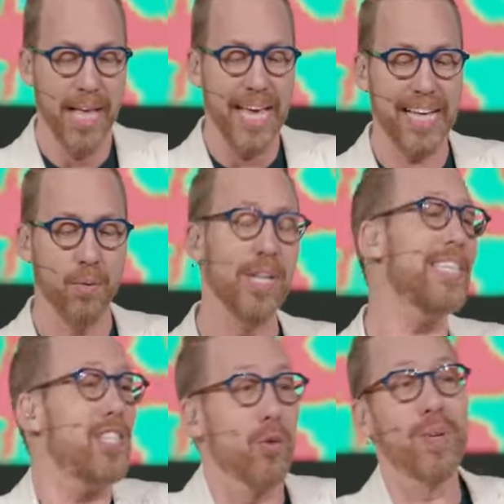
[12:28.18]
It, well,
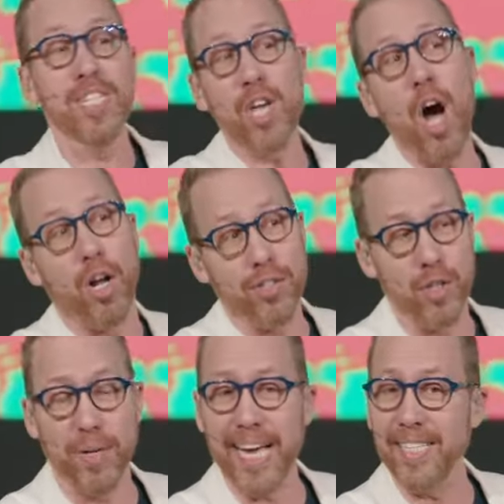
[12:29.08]
it's the result,
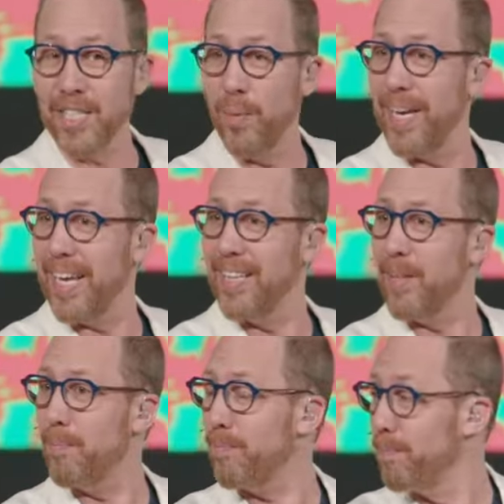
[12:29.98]
okay? So in, in,
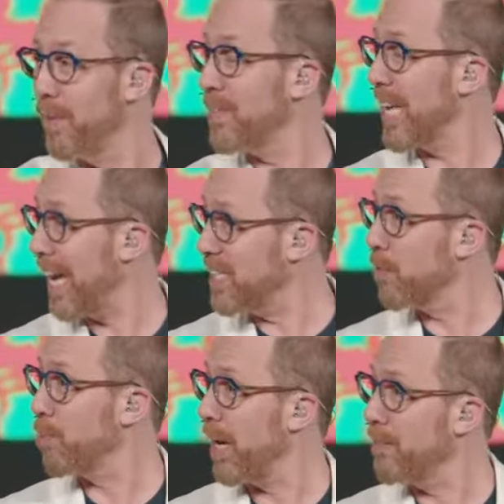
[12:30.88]
the, in the case
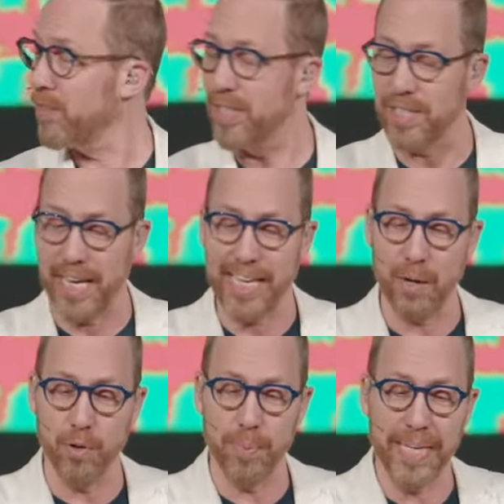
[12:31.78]
of praying for the sick,
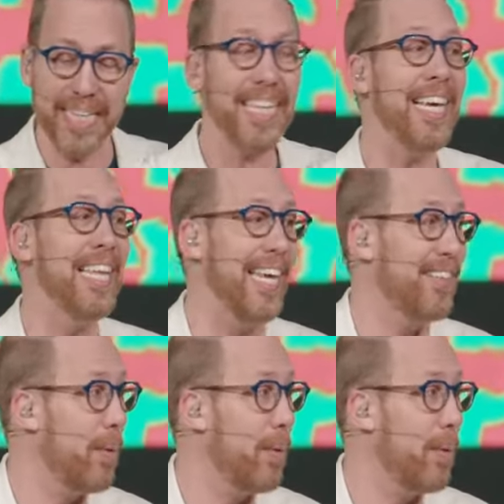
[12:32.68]
it would be healing.